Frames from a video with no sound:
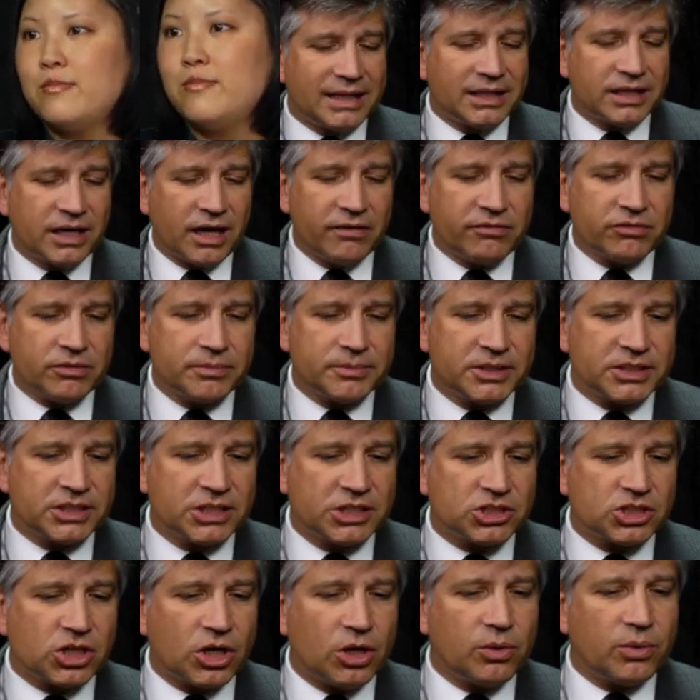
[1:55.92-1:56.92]
And the government
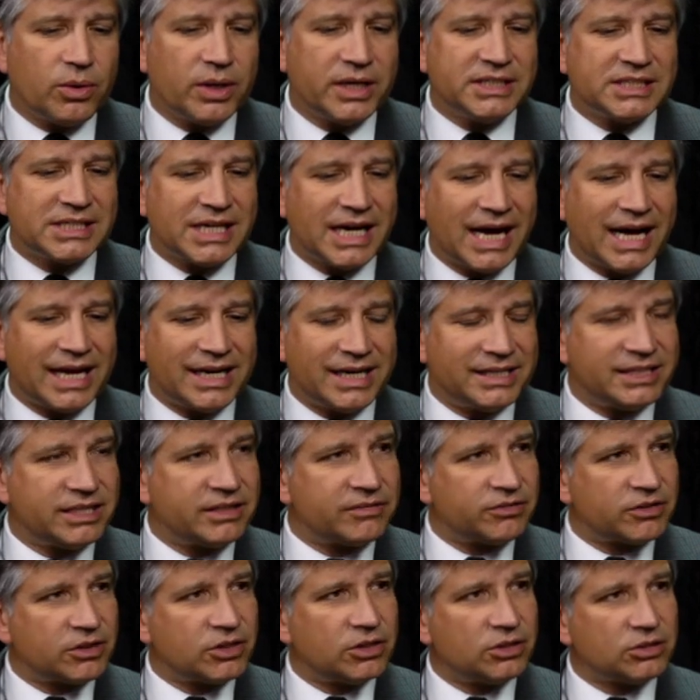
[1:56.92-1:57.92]
has always had a
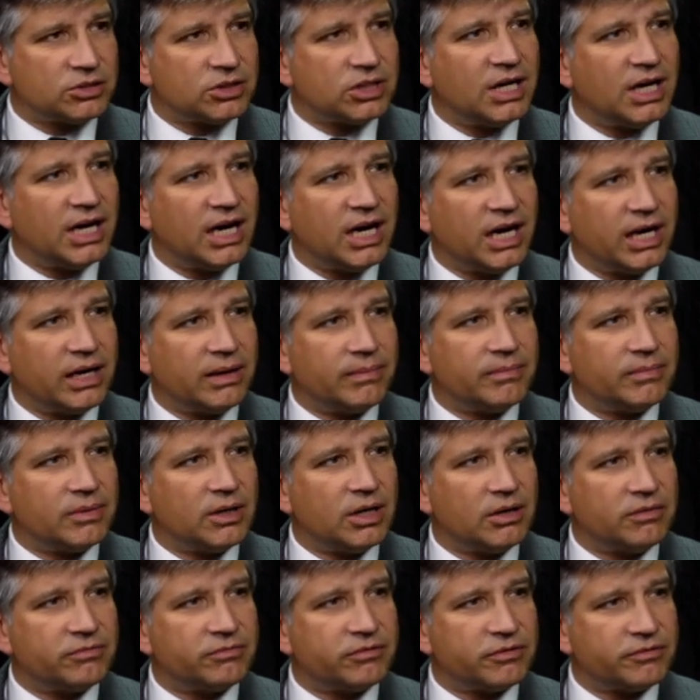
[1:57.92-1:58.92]
difficult time
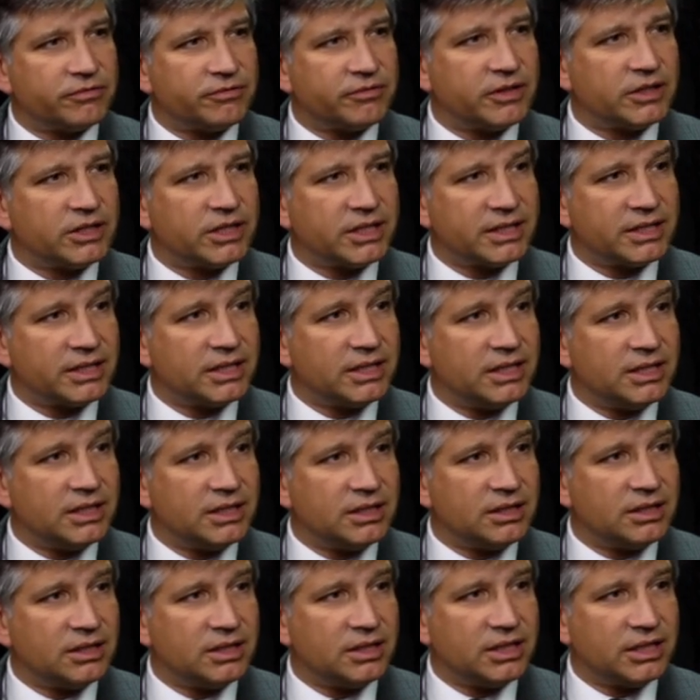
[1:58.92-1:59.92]
of fulfilling
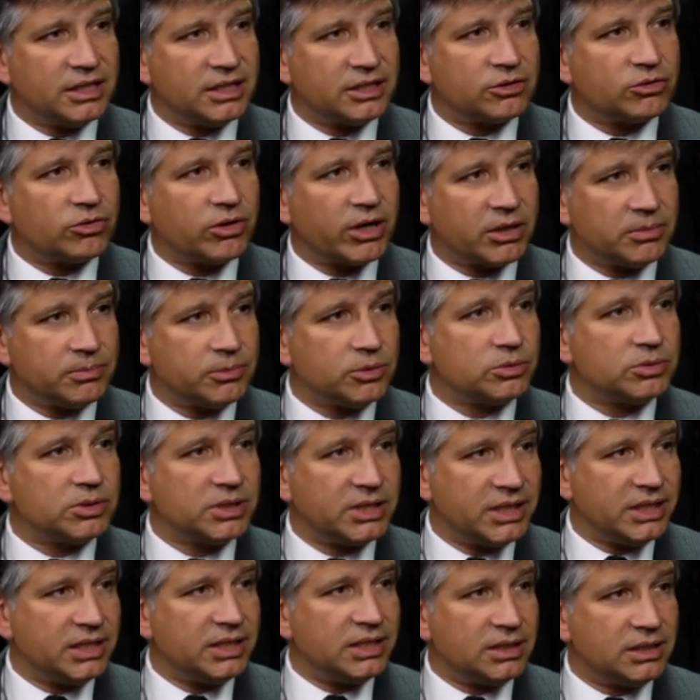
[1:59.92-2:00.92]
the incredible
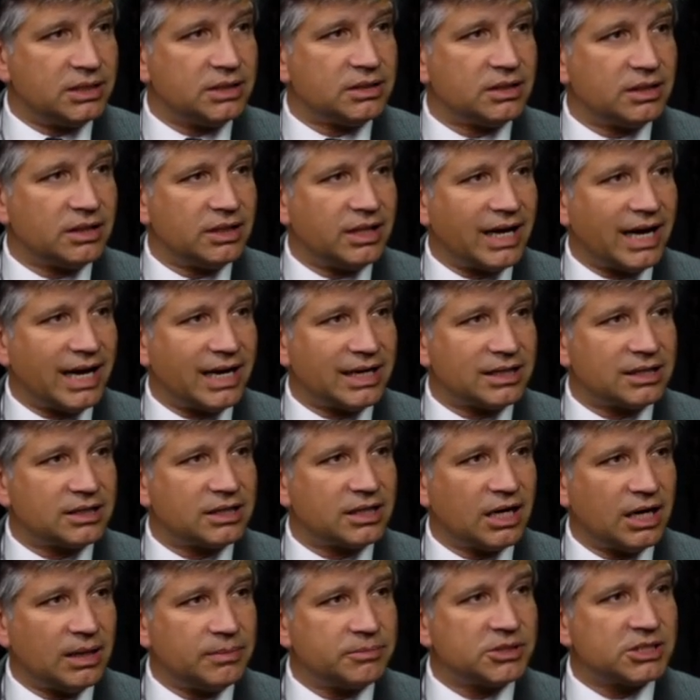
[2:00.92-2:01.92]
need
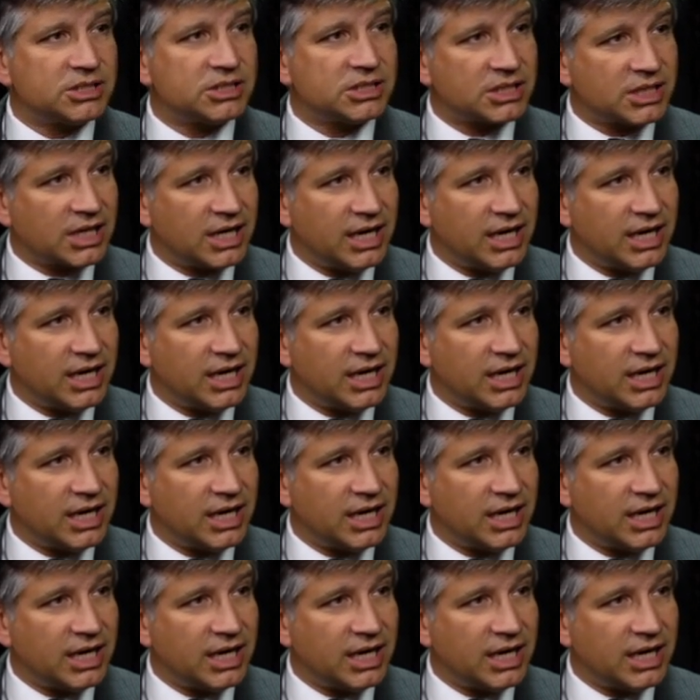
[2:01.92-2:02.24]
that comes as a